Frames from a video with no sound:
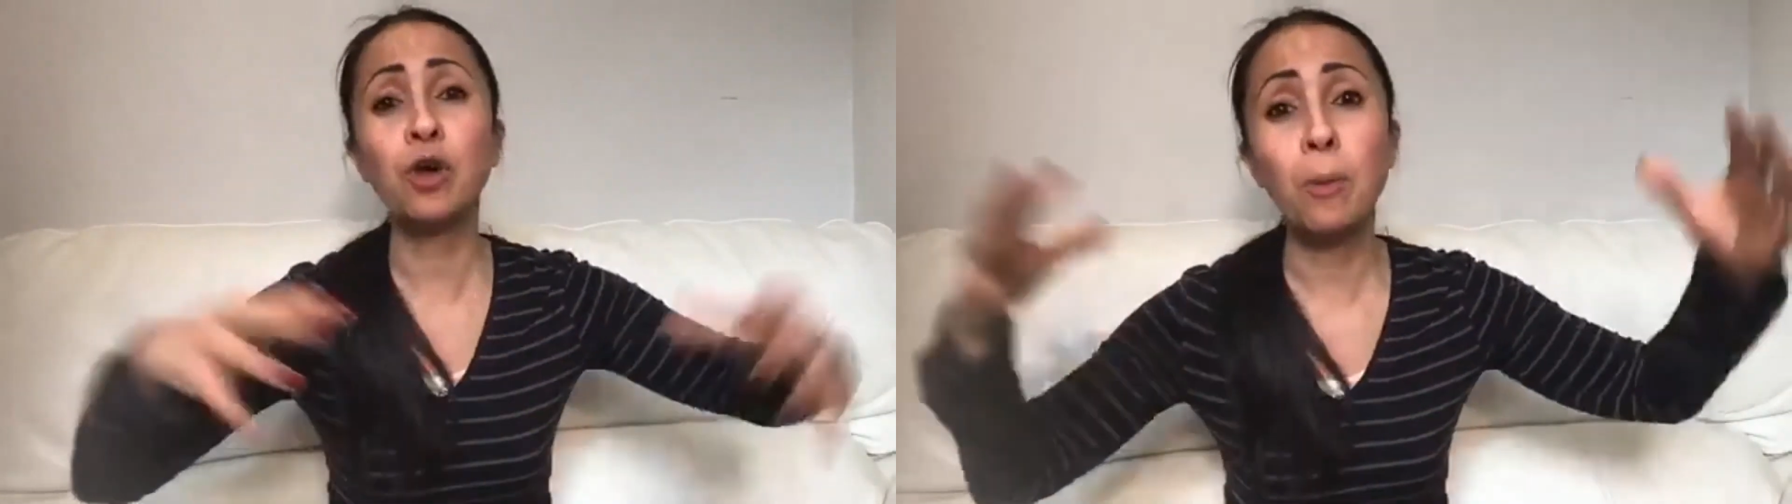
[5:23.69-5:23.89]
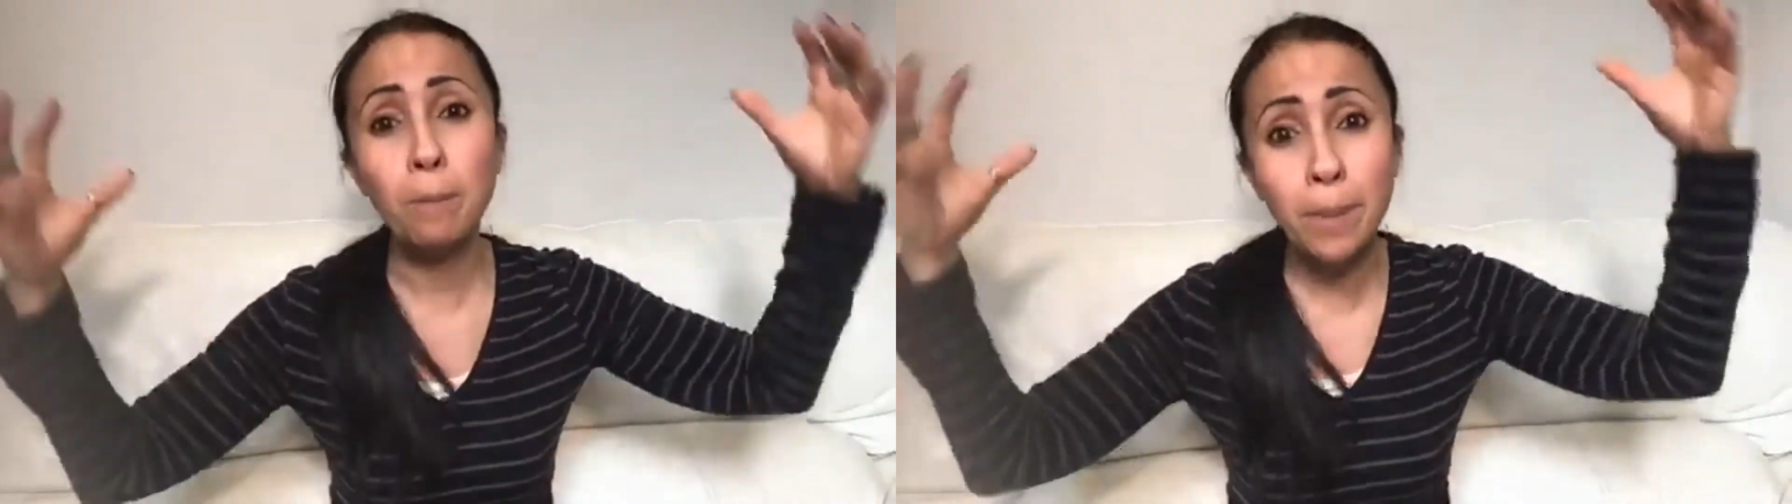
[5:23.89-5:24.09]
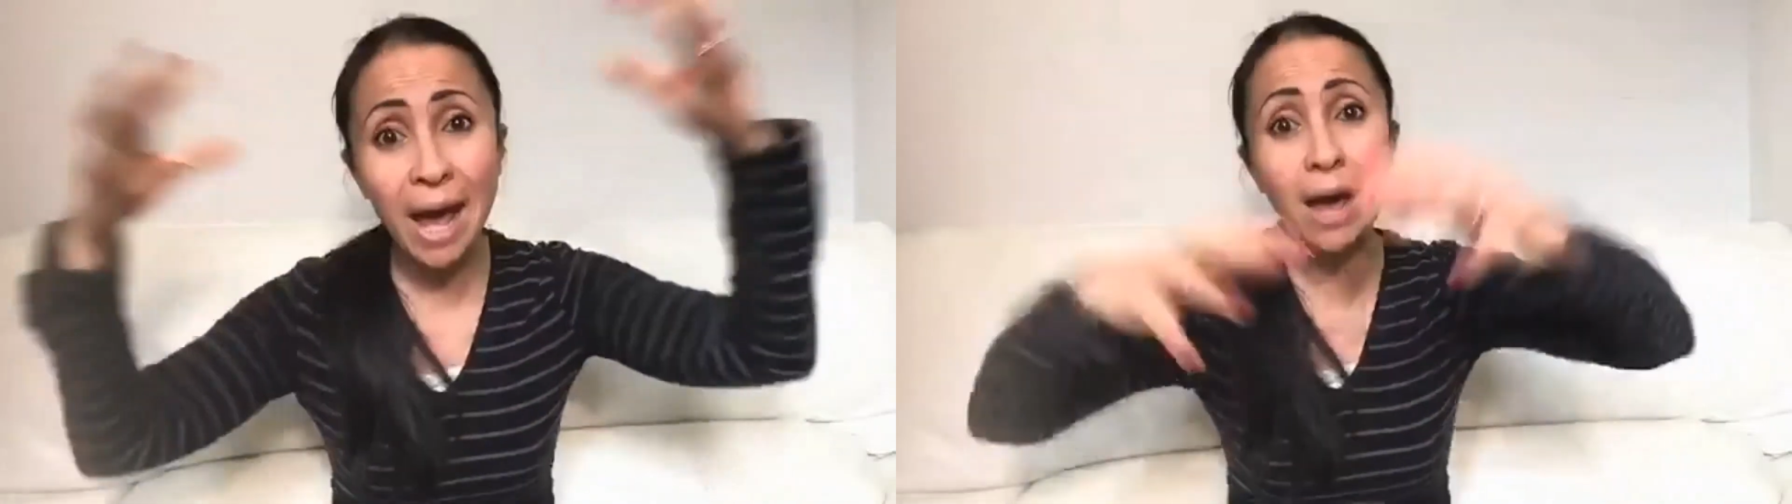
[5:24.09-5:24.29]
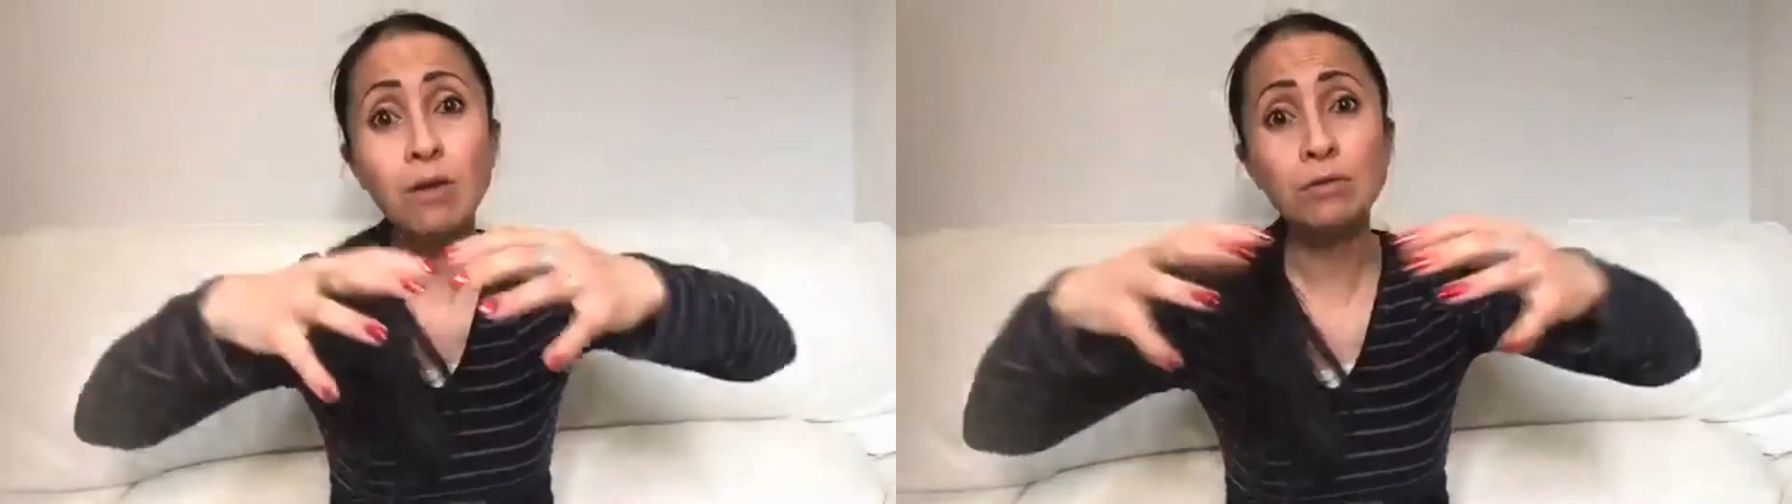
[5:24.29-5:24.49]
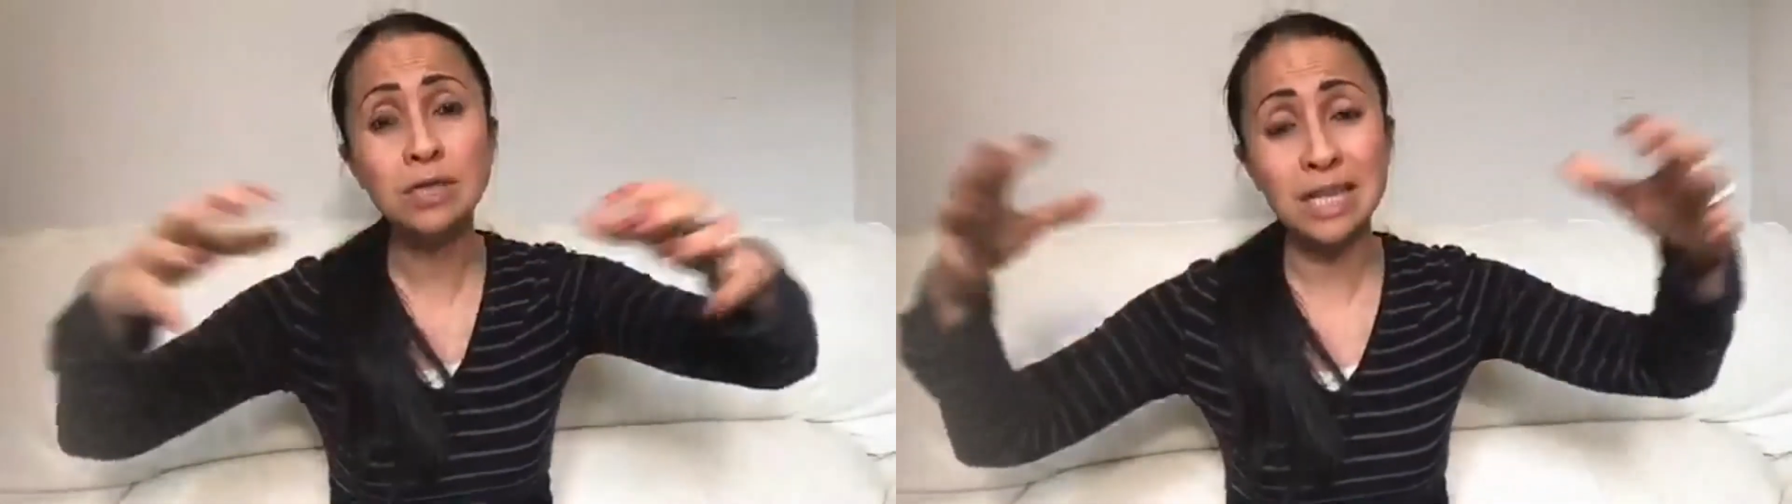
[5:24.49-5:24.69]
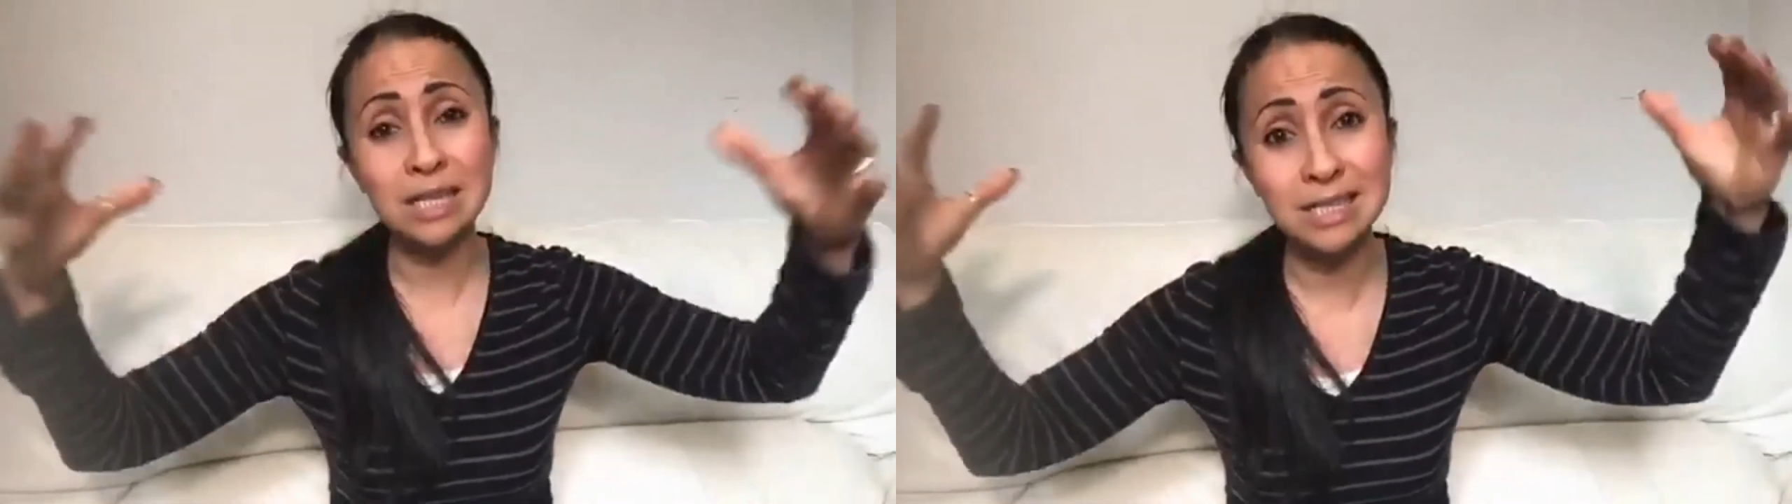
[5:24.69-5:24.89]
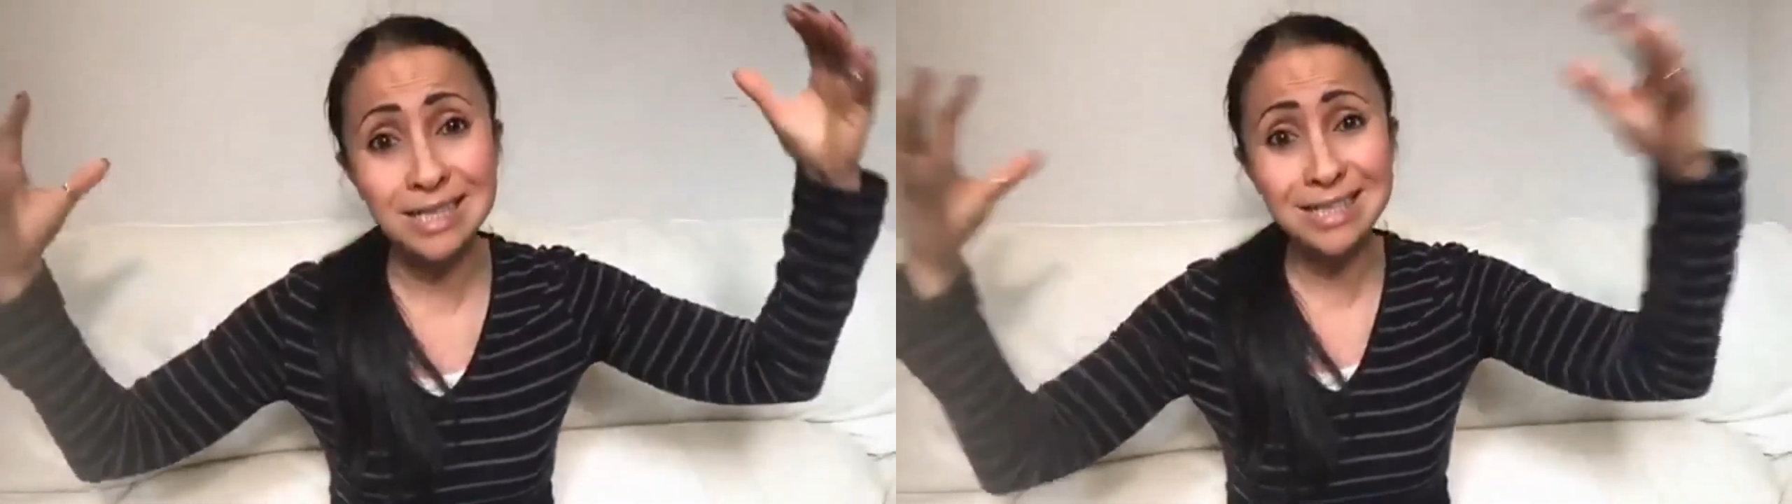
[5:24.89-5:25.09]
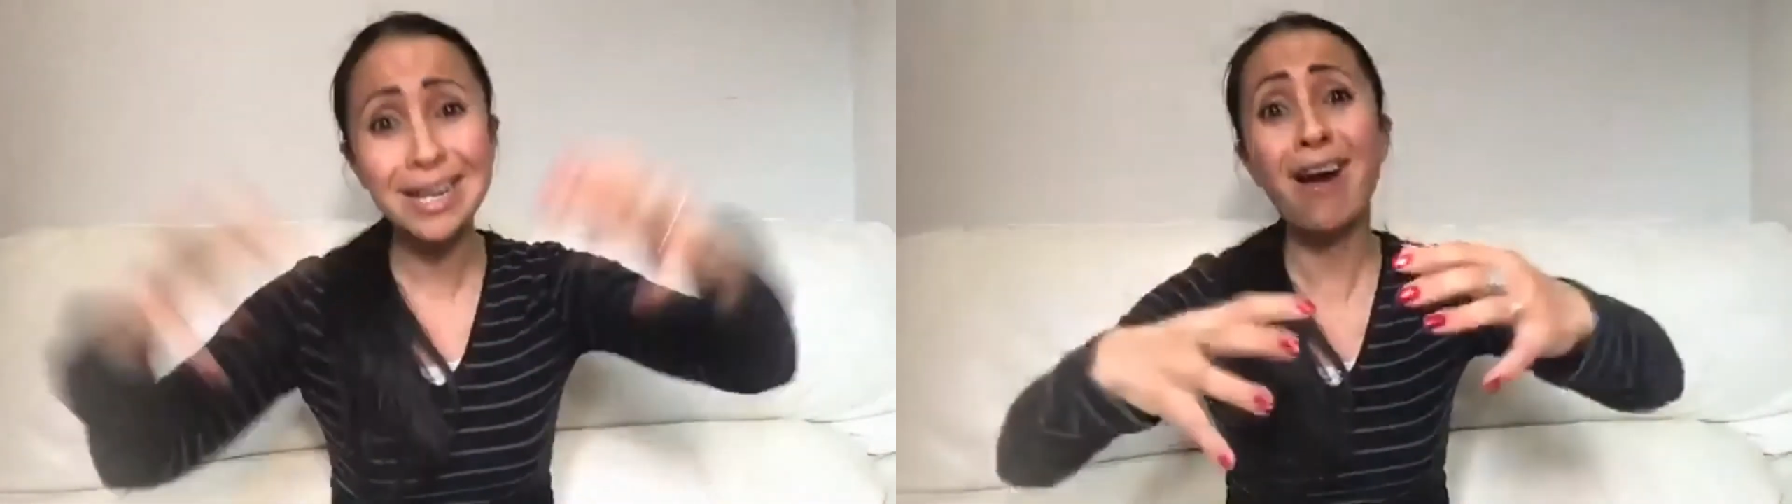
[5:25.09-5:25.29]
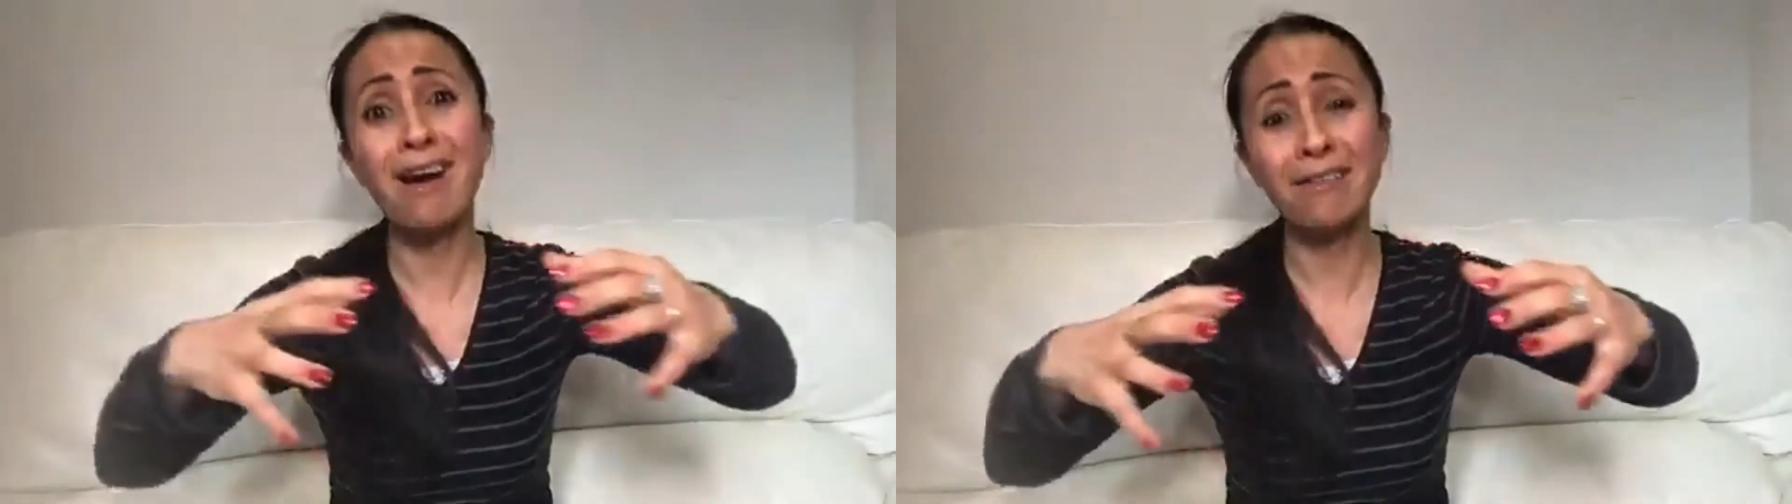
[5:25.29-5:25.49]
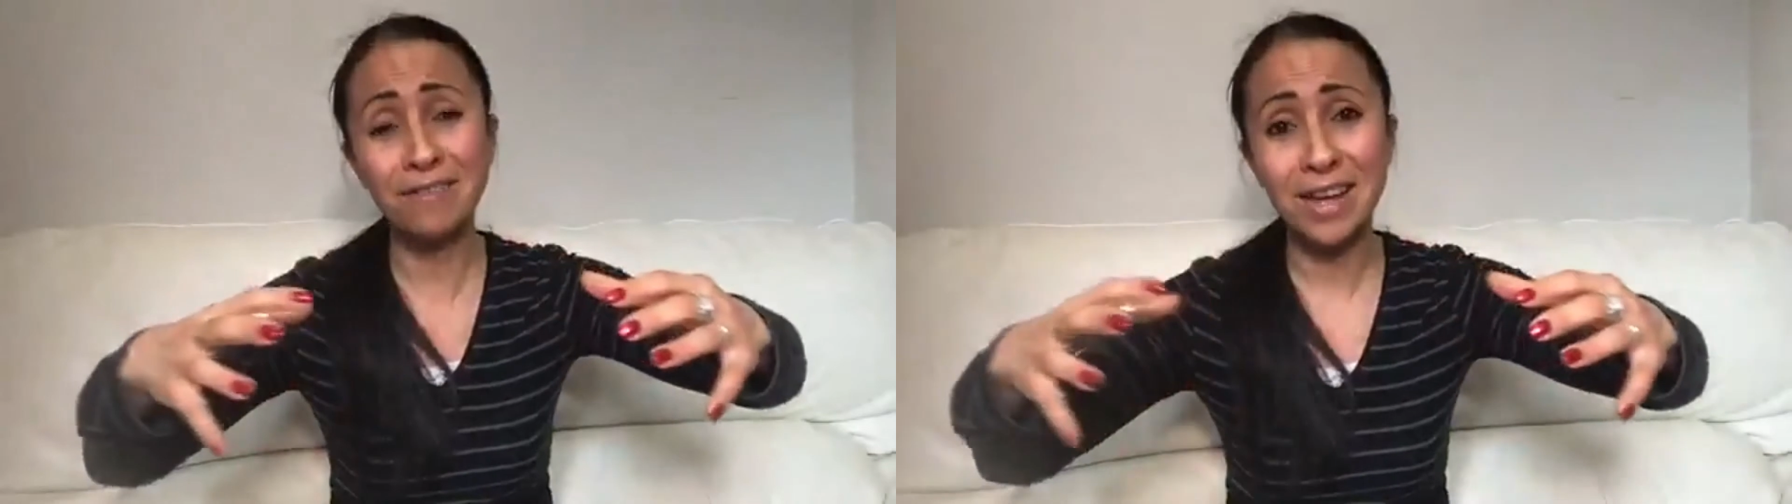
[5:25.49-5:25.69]
compounded
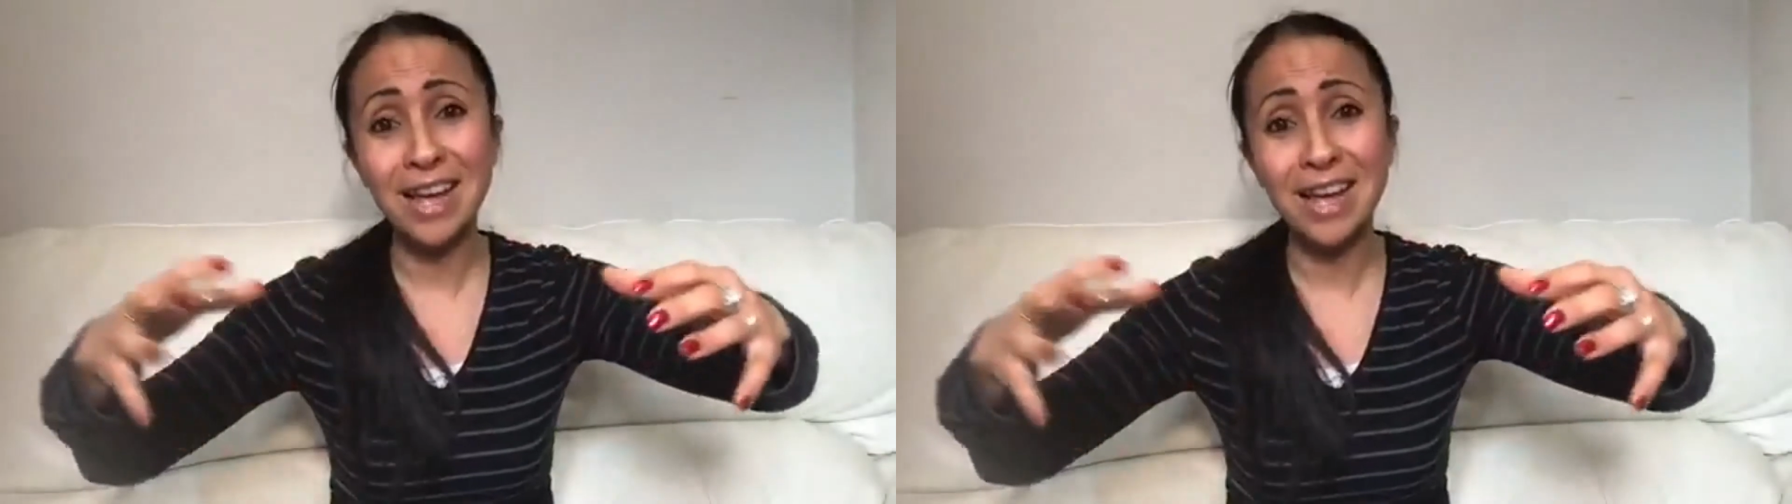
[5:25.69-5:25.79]
stuff